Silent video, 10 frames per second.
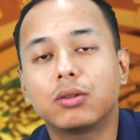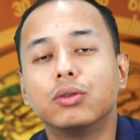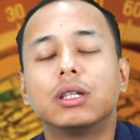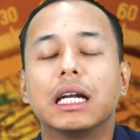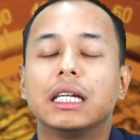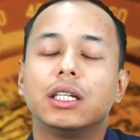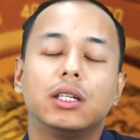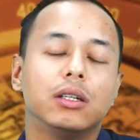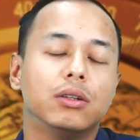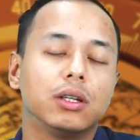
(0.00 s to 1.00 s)
to
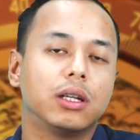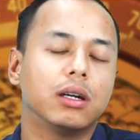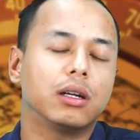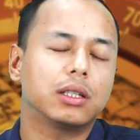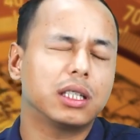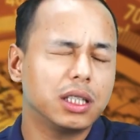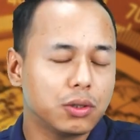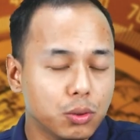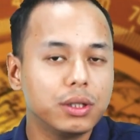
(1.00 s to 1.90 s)
32